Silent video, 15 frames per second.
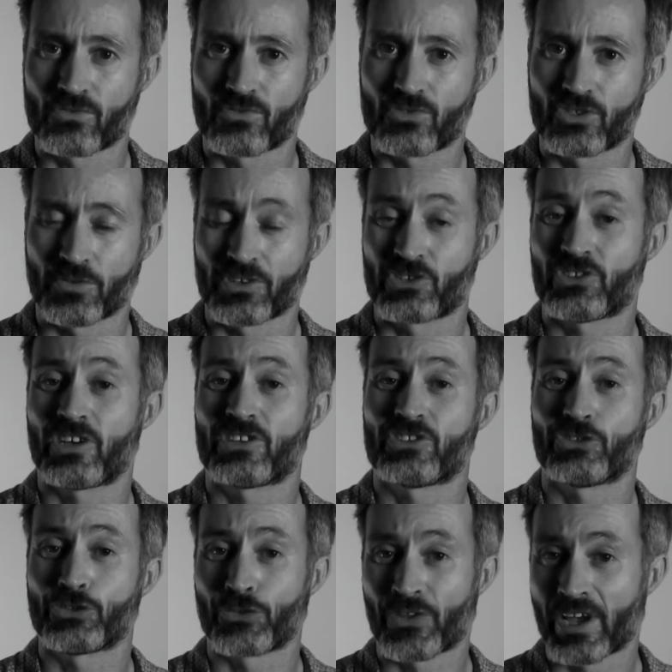So I decided to
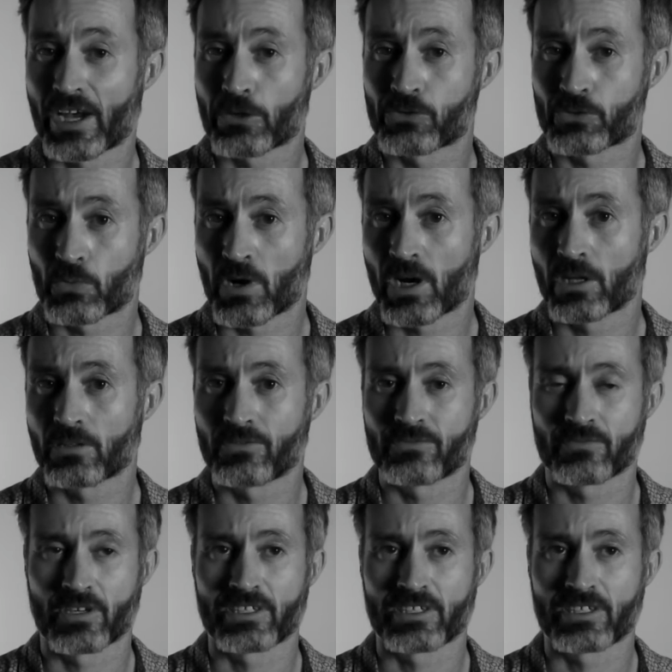cut that out as well. And